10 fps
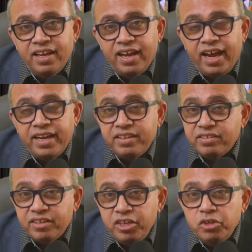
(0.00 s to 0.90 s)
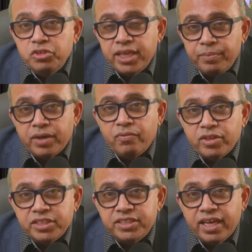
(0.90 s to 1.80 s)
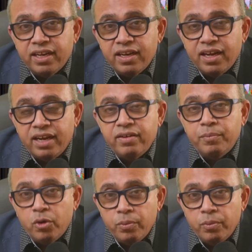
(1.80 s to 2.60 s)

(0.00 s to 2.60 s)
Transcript: And this is a new chapter for the channel, and I